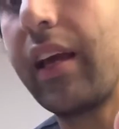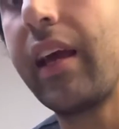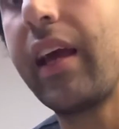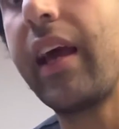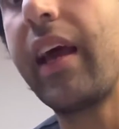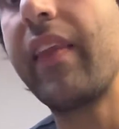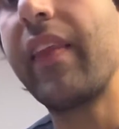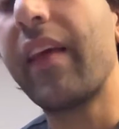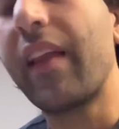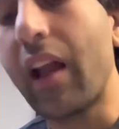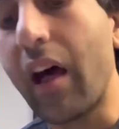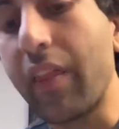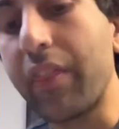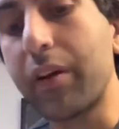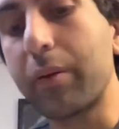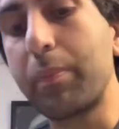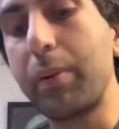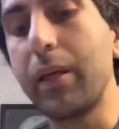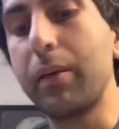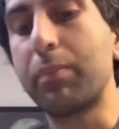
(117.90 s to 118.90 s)
and then other
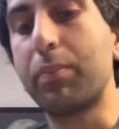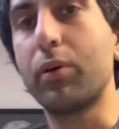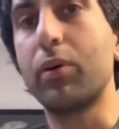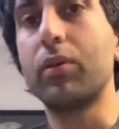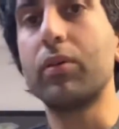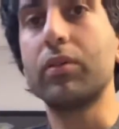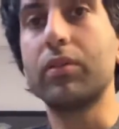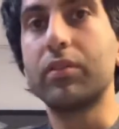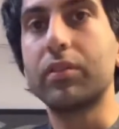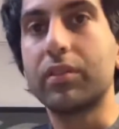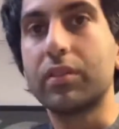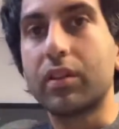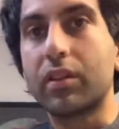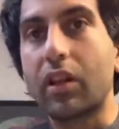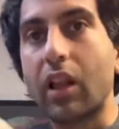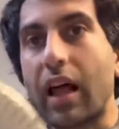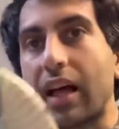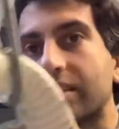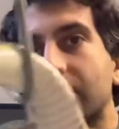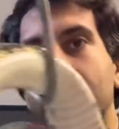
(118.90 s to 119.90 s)
people
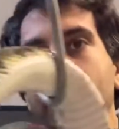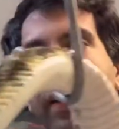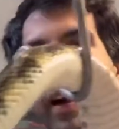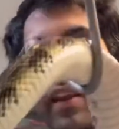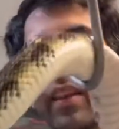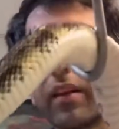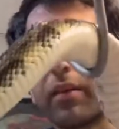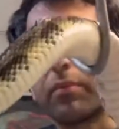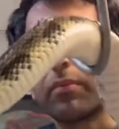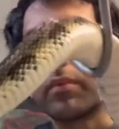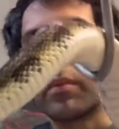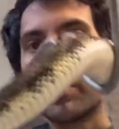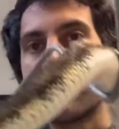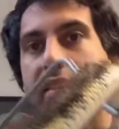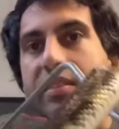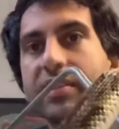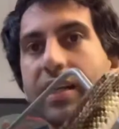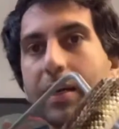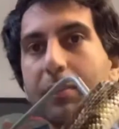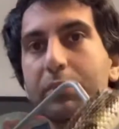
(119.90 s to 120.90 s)
classify them the
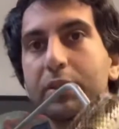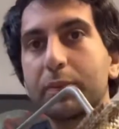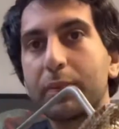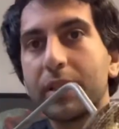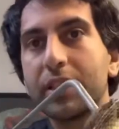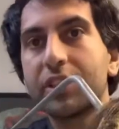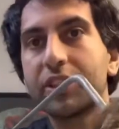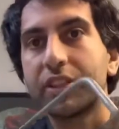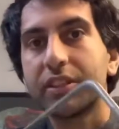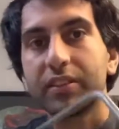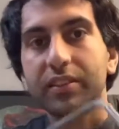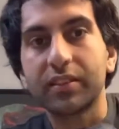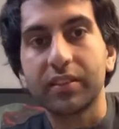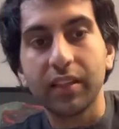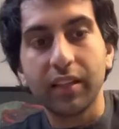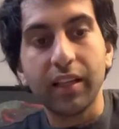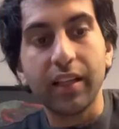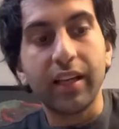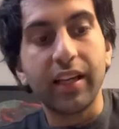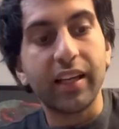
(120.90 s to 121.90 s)
same species.
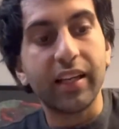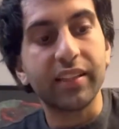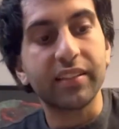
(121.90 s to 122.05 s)
And